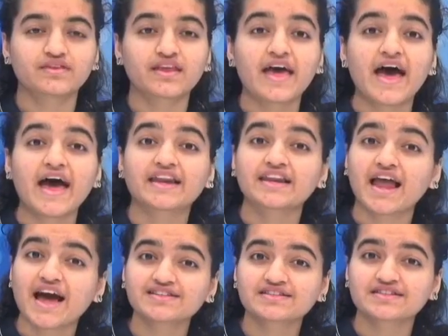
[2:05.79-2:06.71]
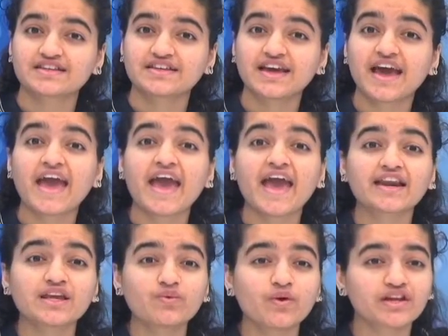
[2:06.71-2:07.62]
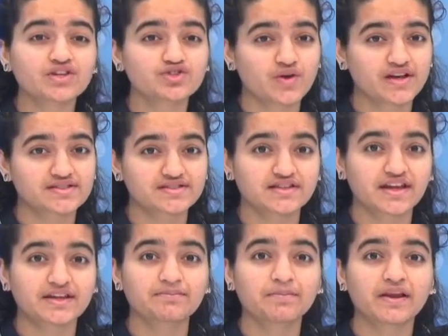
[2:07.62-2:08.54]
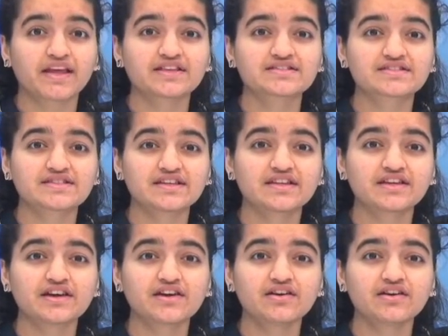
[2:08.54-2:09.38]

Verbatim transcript: And lastly, anyone interested in playing senior